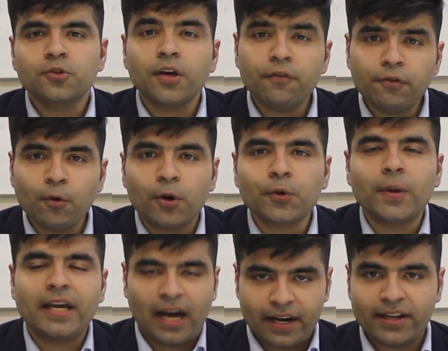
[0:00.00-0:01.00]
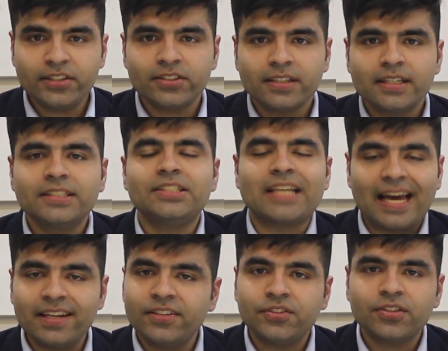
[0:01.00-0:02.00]
So if you want to encourage,
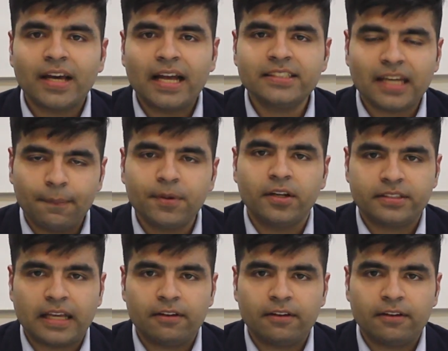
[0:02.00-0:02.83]
challenge and champion